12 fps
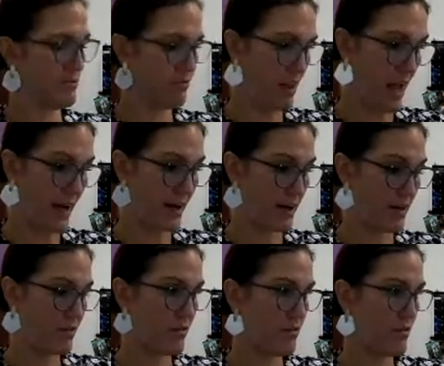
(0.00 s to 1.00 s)
flyer.
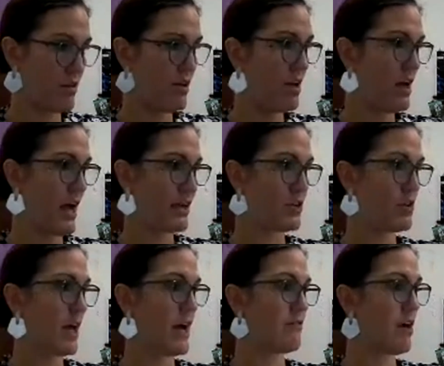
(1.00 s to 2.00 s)
And
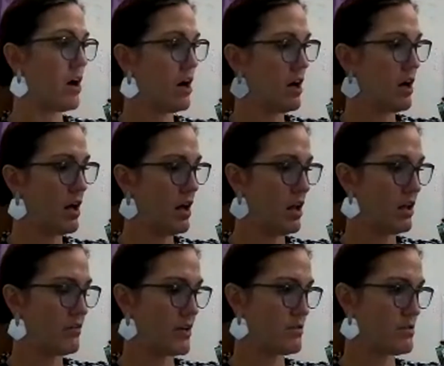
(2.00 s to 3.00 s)
you'll have all
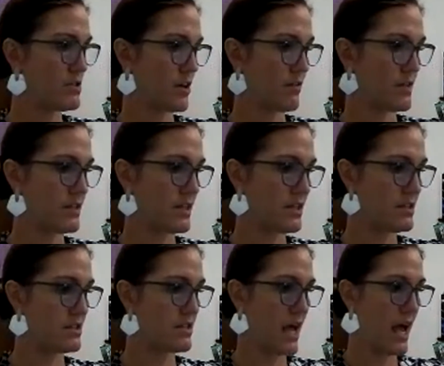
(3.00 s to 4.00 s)
of those
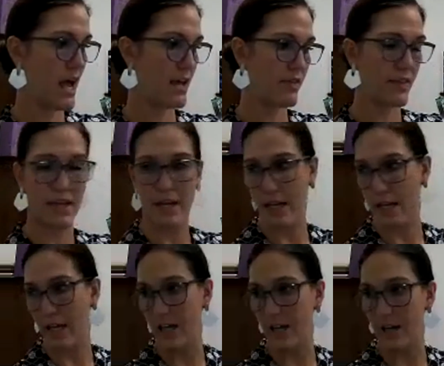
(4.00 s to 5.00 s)
services. And then
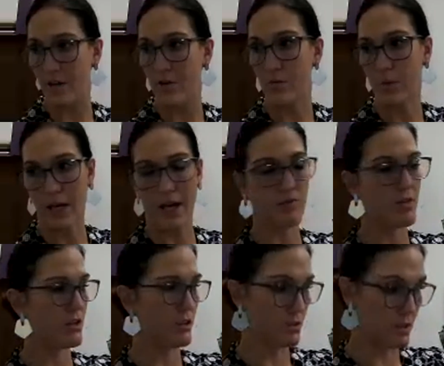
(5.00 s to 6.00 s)
again, we have the
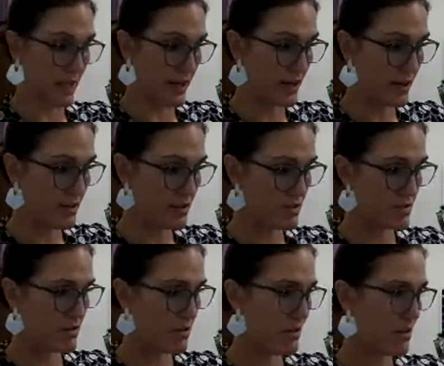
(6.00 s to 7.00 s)

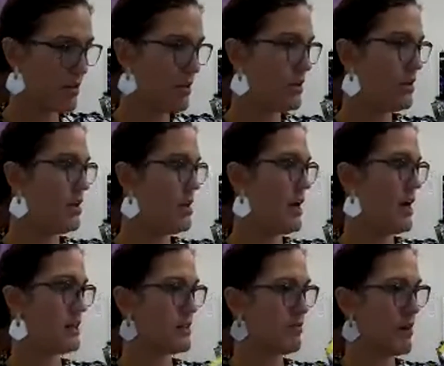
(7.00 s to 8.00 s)
newsletters. At the